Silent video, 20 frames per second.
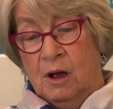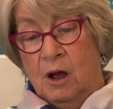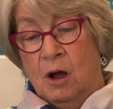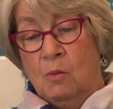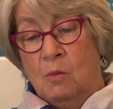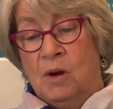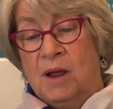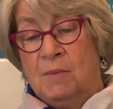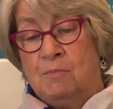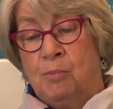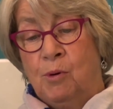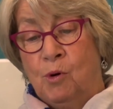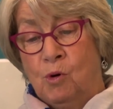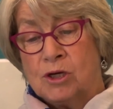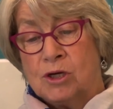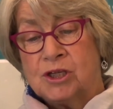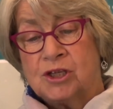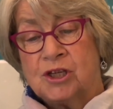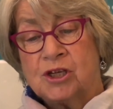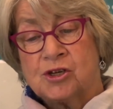We
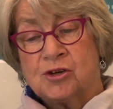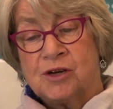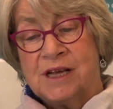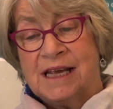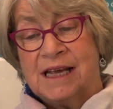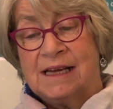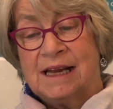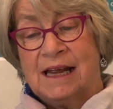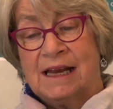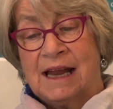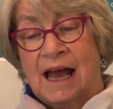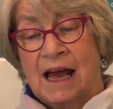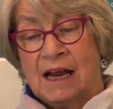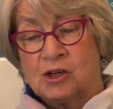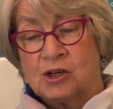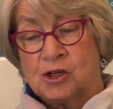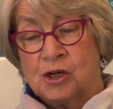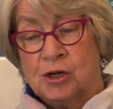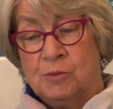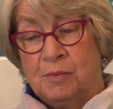boarded the train in
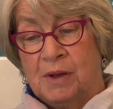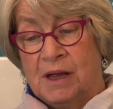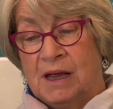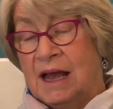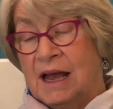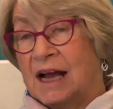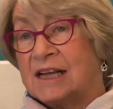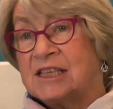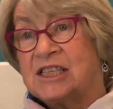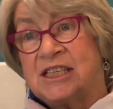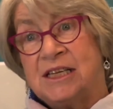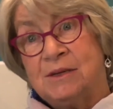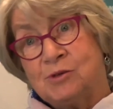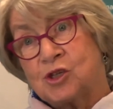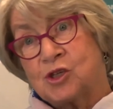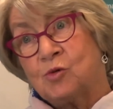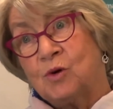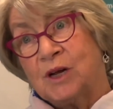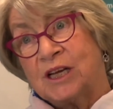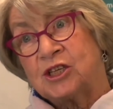Antrim and she was
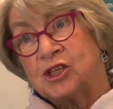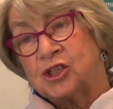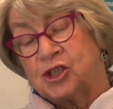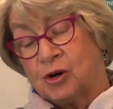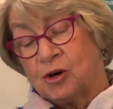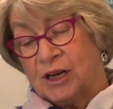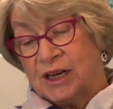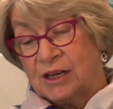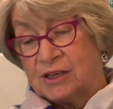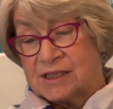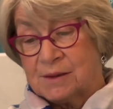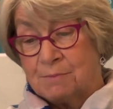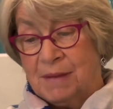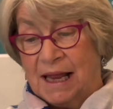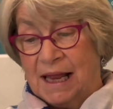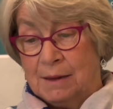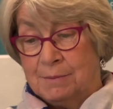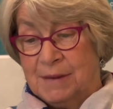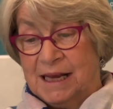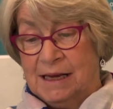going to join us in
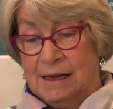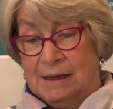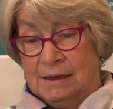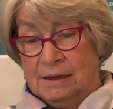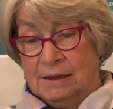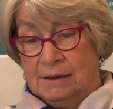Ballymena.